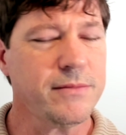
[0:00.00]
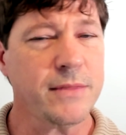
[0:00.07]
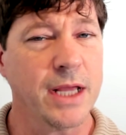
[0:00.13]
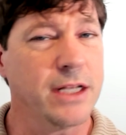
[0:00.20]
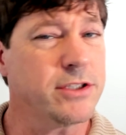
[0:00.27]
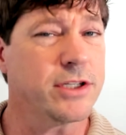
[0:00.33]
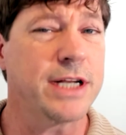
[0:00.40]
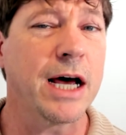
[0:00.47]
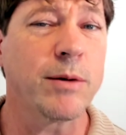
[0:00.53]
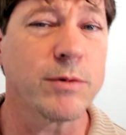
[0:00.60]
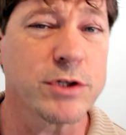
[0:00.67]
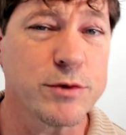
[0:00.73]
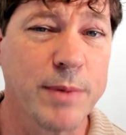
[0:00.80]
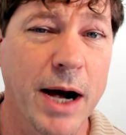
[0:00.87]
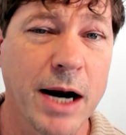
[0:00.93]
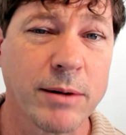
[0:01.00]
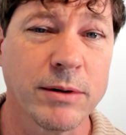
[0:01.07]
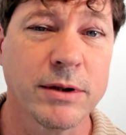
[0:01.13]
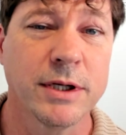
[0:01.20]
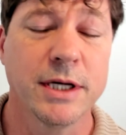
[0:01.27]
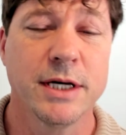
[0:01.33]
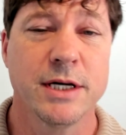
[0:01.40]
It's a downward spiral.
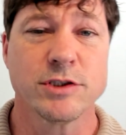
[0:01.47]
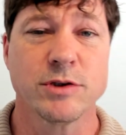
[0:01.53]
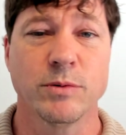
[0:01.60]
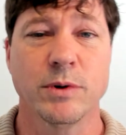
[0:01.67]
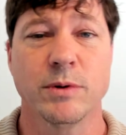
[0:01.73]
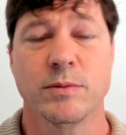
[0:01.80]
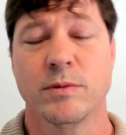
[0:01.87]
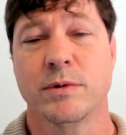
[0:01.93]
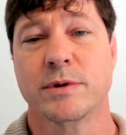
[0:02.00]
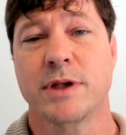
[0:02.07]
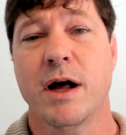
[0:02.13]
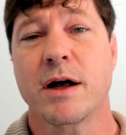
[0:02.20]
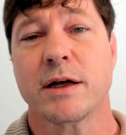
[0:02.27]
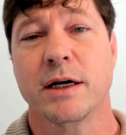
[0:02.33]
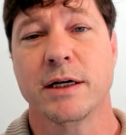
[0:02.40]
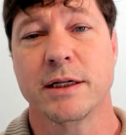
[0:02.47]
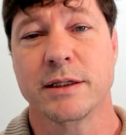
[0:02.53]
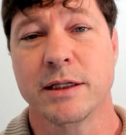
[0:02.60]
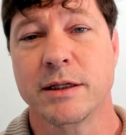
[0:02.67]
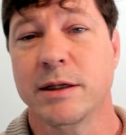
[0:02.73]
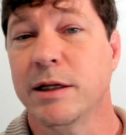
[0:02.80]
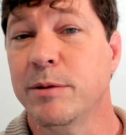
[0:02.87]
So we'll talk a
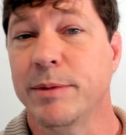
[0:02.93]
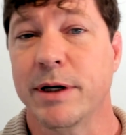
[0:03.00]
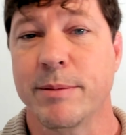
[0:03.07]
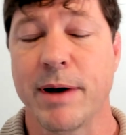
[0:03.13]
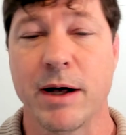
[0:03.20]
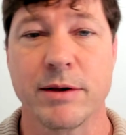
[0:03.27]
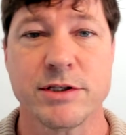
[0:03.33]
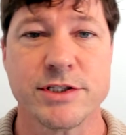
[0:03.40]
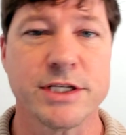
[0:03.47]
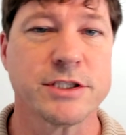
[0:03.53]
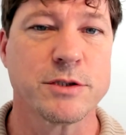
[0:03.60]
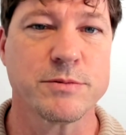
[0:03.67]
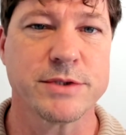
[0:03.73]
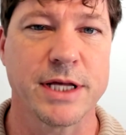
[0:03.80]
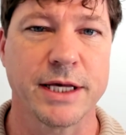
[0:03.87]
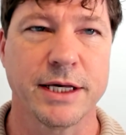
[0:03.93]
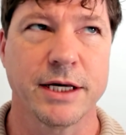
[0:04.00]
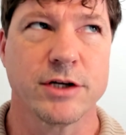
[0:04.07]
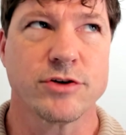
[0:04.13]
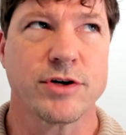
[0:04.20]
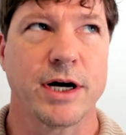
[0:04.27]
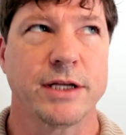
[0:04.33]
little bit about systems thinking
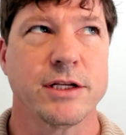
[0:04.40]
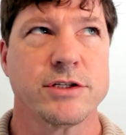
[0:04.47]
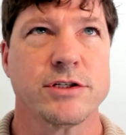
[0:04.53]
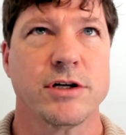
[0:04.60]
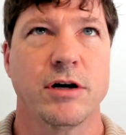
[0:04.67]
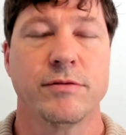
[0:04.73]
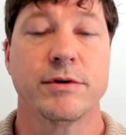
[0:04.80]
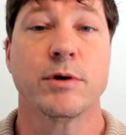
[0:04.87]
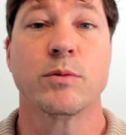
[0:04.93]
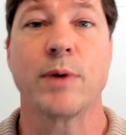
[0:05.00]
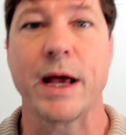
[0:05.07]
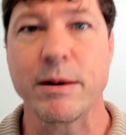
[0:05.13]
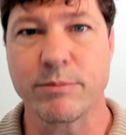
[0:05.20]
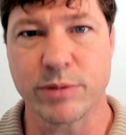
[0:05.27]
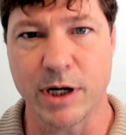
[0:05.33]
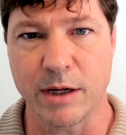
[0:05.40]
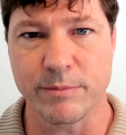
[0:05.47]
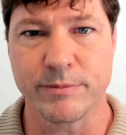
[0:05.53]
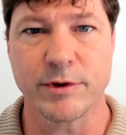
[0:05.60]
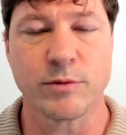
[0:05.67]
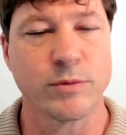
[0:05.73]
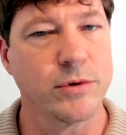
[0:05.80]
and trying to solve the right
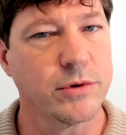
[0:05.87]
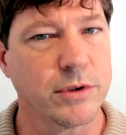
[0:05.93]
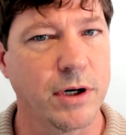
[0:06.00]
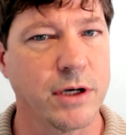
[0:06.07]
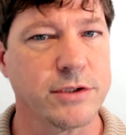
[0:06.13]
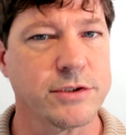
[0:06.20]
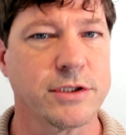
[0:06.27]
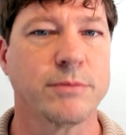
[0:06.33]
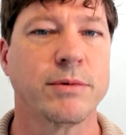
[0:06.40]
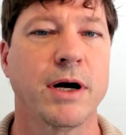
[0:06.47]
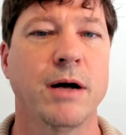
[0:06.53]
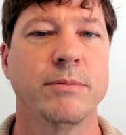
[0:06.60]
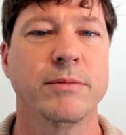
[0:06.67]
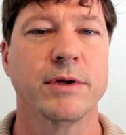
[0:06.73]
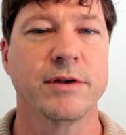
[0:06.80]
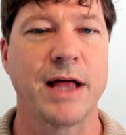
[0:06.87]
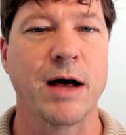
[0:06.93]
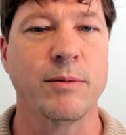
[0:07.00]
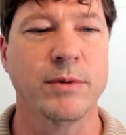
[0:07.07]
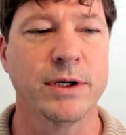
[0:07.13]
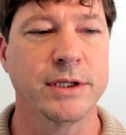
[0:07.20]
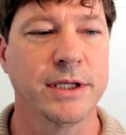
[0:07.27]
problem, the root cause of the problem of
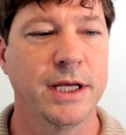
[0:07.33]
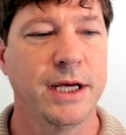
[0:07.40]
that one,